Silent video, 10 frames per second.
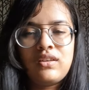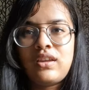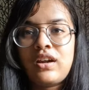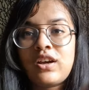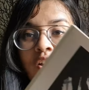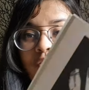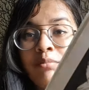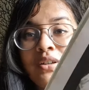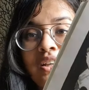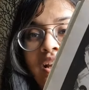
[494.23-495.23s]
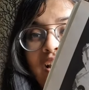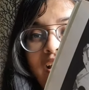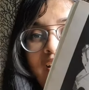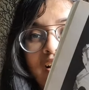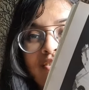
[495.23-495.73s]
that kind of but I
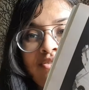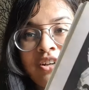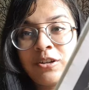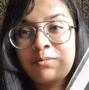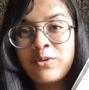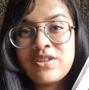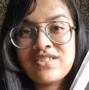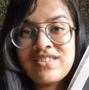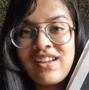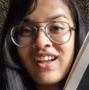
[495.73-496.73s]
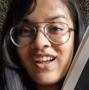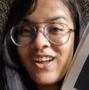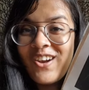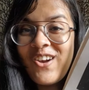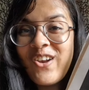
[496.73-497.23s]
like illustrated books
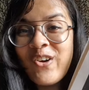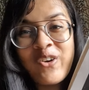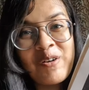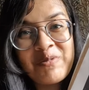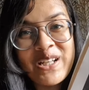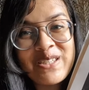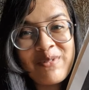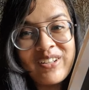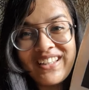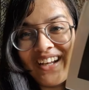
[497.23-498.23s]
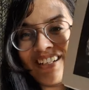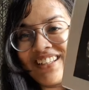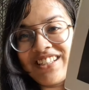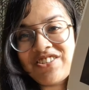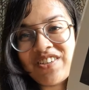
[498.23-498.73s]
no complaints about that
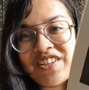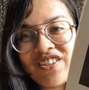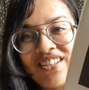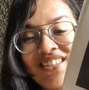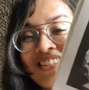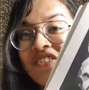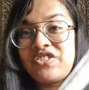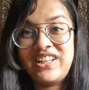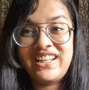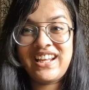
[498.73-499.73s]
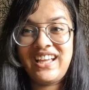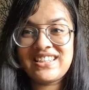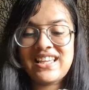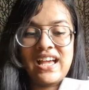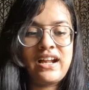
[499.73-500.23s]
illustrations really
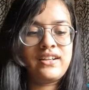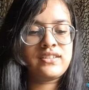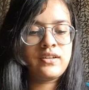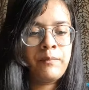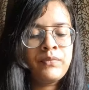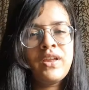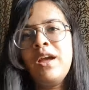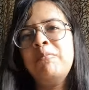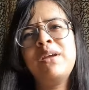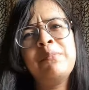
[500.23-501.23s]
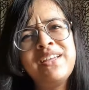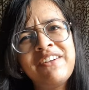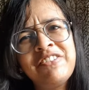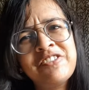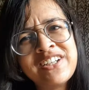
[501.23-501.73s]
nice and maybe
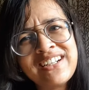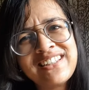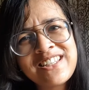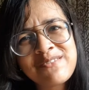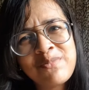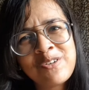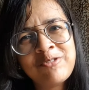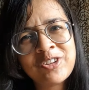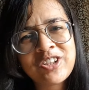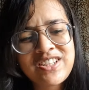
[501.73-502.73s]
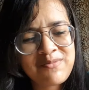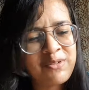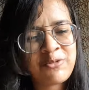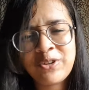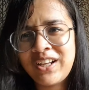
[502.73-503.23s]
I will read this book first
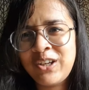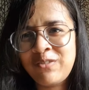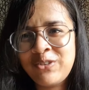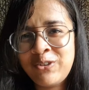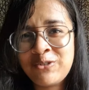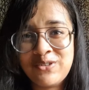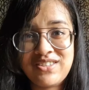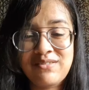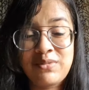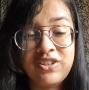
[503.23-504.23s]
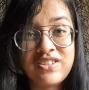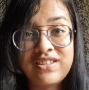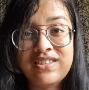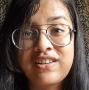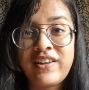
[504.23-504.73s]
before any of those because
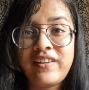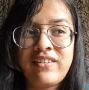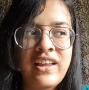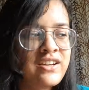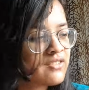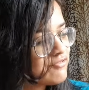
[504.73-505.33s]
it's a it